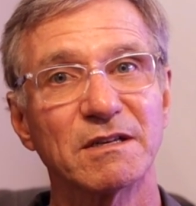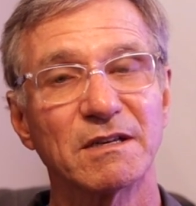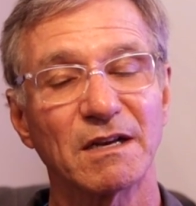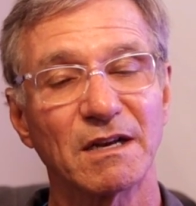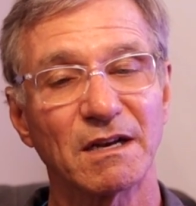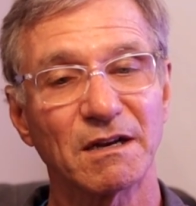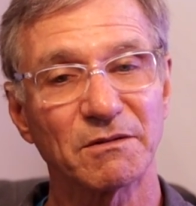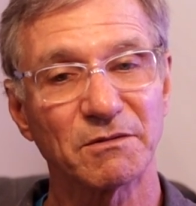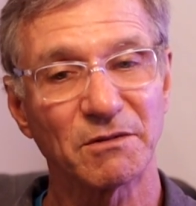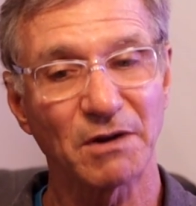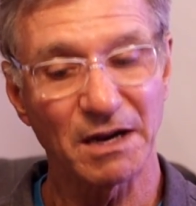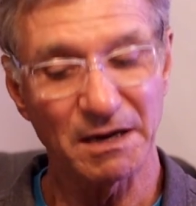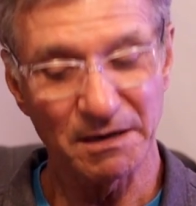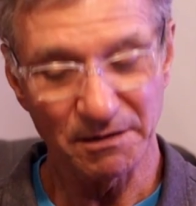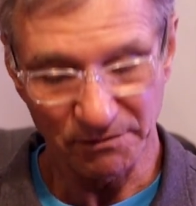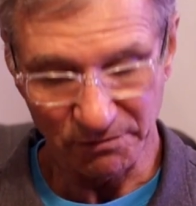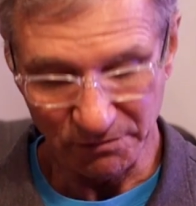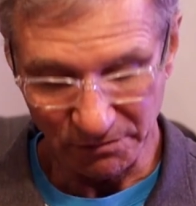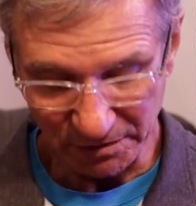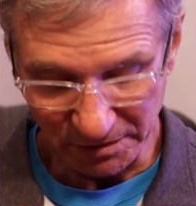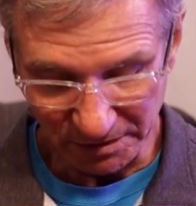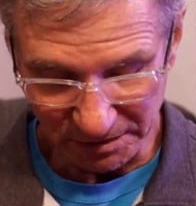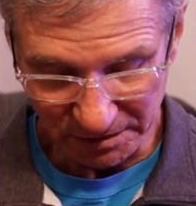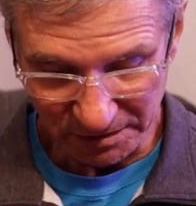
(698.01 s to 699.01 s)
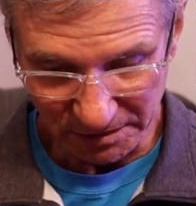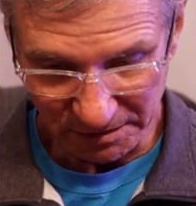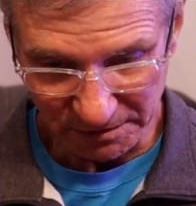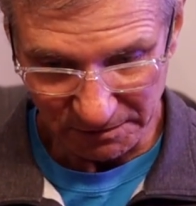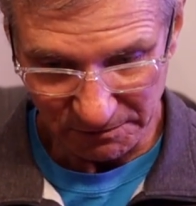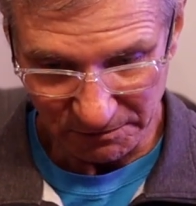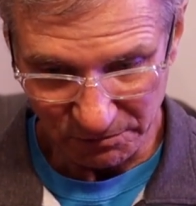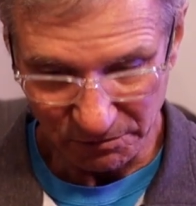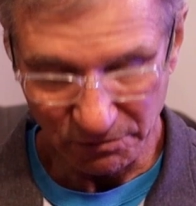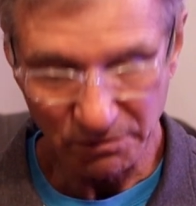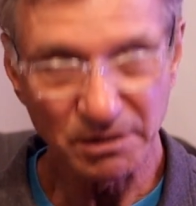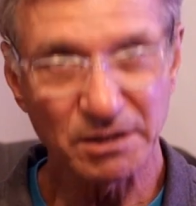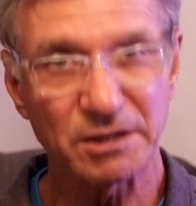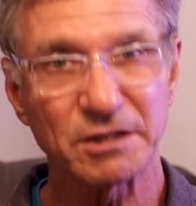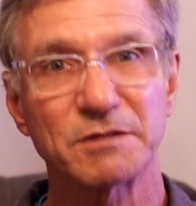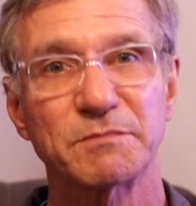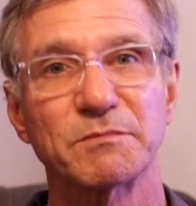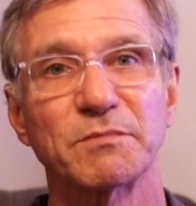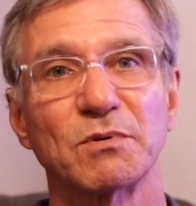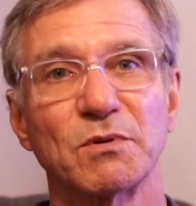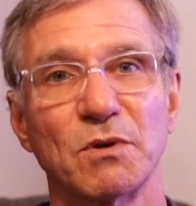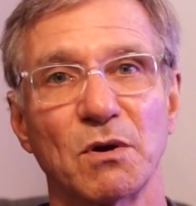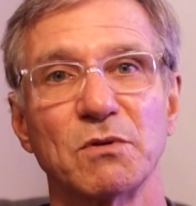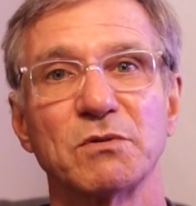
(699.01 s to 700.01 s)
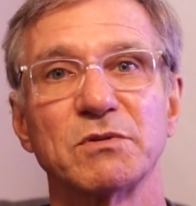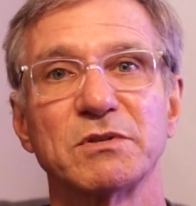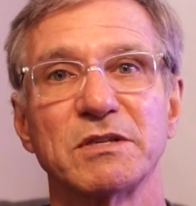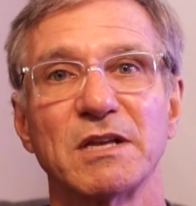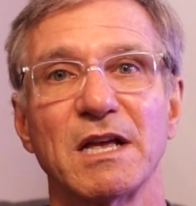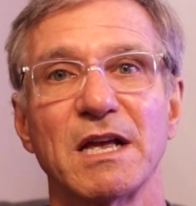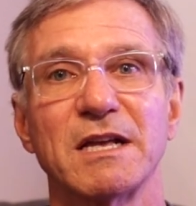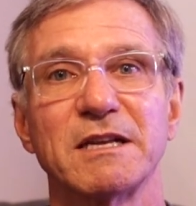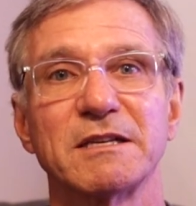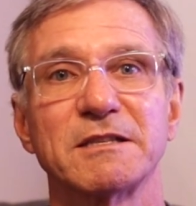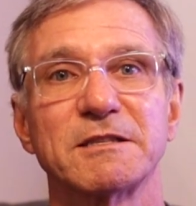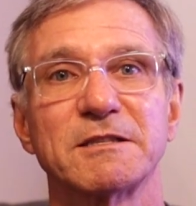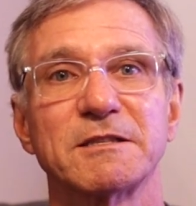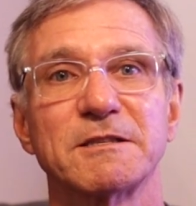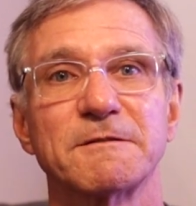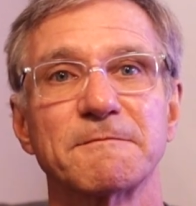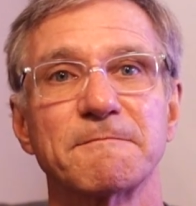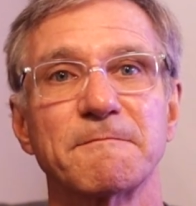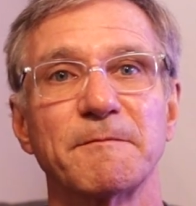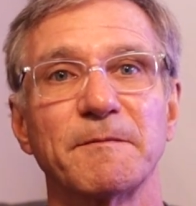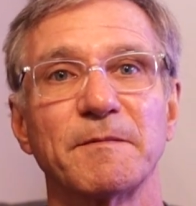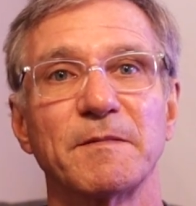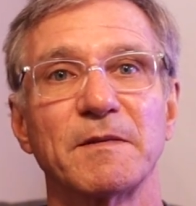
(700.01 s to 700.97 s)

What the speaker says: right, through this process